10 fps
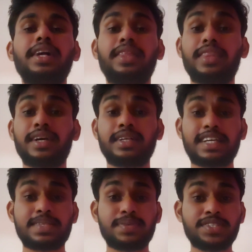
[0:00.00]
in that
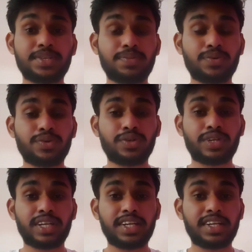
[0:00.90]
expense report,
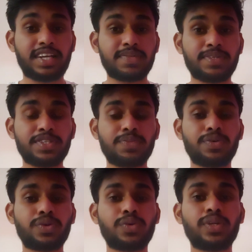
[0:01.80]
creating expense
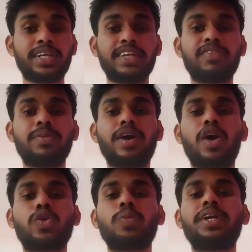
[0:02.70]
report only, it will be
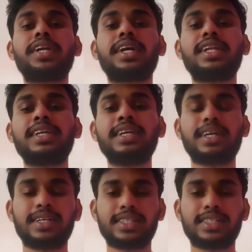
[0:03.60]
automatically